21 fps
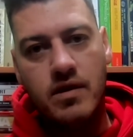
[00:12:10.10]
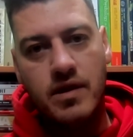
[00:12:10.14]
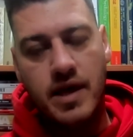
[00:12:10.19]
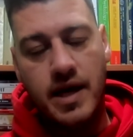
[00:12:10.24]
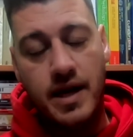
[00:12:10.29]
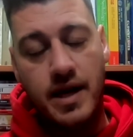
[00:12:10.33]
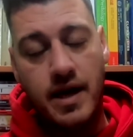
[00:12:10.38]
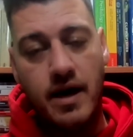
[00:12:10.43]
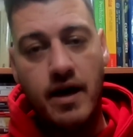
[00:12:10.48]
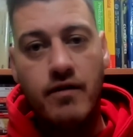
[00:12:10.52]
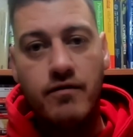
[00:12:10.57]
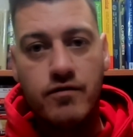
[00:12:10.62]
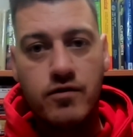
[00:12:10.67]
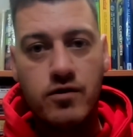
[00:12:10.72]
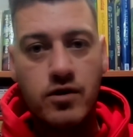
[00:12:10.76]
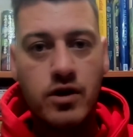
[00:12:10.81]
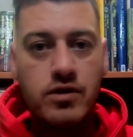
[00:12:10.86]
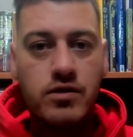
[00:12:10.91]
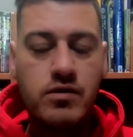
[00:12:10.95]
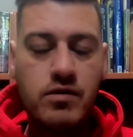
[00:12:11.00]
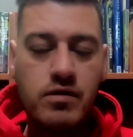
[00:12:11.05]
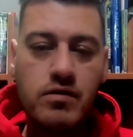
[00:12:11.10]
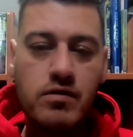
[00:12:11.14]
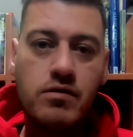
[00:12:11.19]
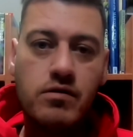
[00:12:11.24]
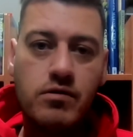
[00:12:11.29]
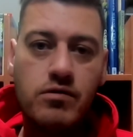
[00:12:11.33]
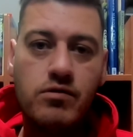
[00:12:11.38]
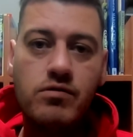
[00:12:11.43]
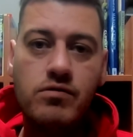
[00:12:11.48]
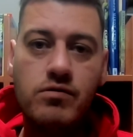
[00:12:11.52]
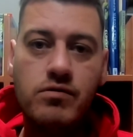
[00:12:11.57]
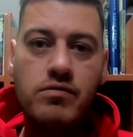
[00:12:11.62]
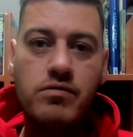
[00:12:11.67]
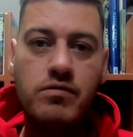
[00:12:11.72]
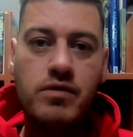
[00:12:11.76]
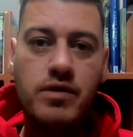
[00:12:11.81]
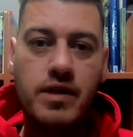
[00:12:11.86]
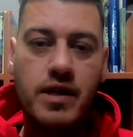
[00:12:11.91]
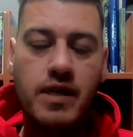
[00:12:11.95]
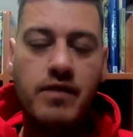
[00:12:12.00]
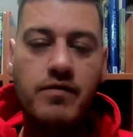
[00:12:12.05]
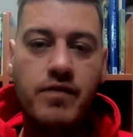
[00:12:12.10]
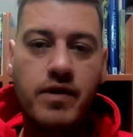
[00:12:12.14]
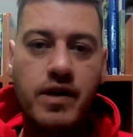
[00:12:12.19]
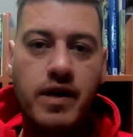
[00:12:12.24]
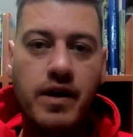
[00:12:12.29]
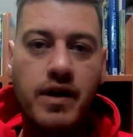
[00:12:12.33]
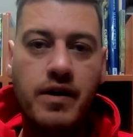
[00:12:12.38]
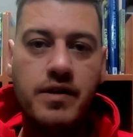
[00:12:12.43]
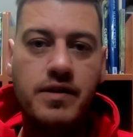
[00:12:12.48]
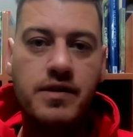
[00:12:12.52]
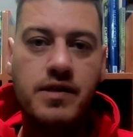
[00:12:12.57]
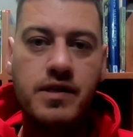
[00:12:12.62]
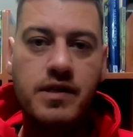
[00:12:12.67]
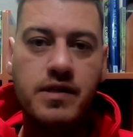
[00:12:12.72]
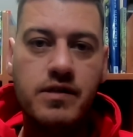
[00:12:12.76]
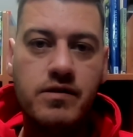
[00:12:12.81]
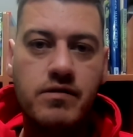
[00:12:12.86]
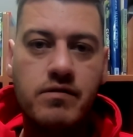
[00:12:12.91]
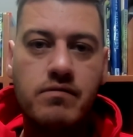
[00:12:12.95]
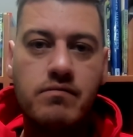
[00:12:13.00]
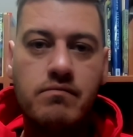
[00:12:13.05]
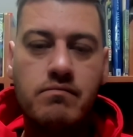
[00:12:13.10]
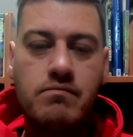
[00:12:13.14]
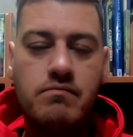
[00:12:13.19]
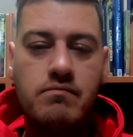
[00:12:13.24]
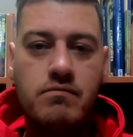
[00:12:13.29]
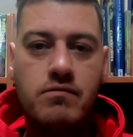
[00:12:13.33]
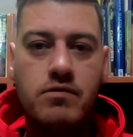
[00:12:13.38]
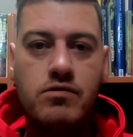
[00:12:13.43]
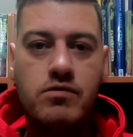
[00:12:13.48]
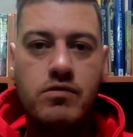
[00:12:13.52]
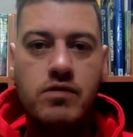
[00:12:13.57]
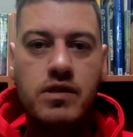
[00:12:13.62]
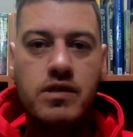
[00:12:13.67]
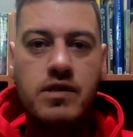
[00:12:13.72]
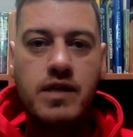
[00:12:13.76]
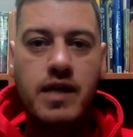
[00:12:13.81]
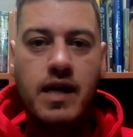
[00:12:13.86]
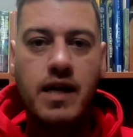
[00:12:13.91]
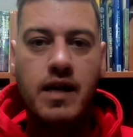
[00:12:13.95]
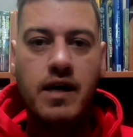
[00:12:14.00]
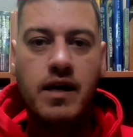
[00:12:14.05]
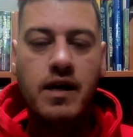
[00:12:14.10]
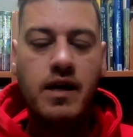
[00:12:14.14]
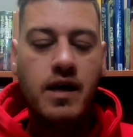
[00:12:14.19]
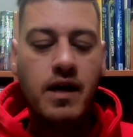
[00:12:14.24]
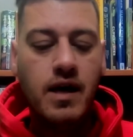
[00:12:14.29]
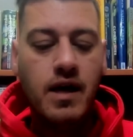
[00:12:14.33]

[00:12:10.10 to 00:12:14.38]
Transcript: that I have got to deliver guarantees to the seller,